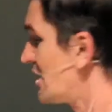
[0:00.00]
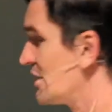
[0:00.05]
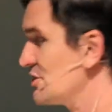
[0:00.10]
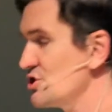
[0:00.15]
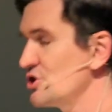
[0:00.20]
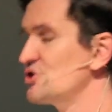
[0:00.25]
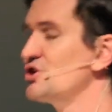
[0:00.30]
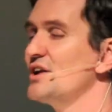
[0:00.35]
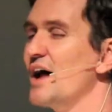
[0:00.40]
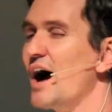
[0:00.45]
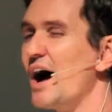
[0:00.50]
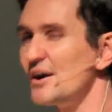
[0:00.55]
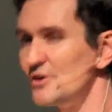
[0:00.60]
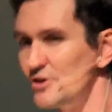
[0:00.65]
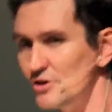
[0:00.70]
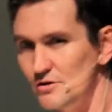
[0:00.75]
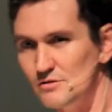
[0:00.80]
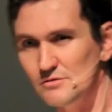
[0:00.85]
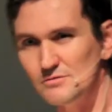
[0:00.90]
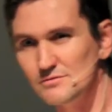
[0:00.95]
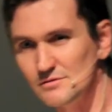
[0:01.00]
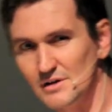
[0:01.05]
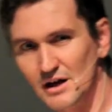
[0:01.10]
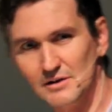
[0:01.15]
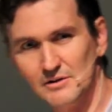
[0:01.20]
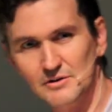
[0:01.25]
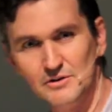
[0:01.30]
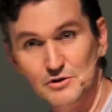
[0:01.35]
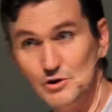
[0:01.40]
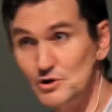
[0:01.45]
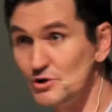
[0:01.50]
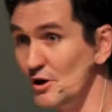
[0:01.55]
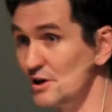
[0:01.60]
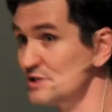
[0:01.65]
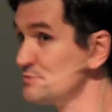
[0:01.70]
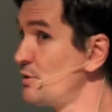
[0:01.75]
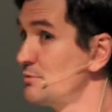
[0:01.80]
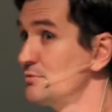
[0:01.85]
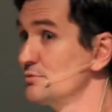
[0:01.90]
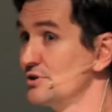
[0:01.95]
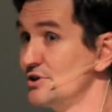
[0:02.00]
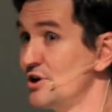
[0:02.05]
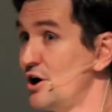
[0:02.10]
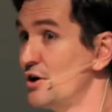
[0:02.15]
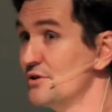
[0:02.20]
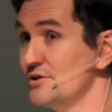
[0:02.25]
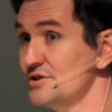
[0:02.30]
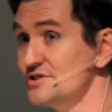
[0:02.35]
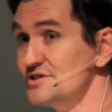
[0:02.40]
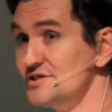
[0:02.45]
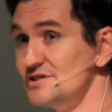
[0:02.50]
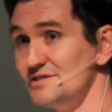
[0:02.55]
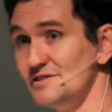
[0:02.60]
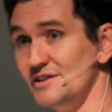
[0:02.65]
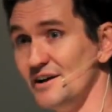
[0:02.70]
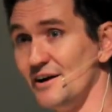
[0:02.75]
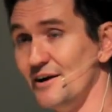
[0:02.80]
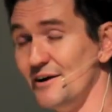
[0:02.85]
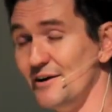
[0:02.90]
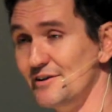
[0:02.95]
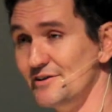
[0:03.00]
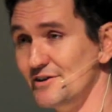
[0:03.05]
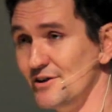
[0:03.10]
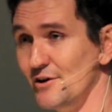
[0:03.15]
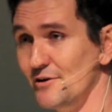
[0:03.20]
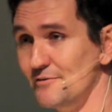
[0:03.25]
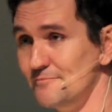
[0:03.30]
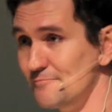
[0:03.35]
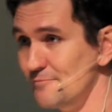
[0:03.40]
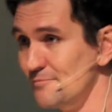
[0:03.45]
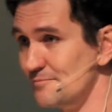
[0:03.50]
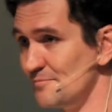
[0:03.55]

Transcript: you know, you could argue, and you guys probably know this, uh, you know,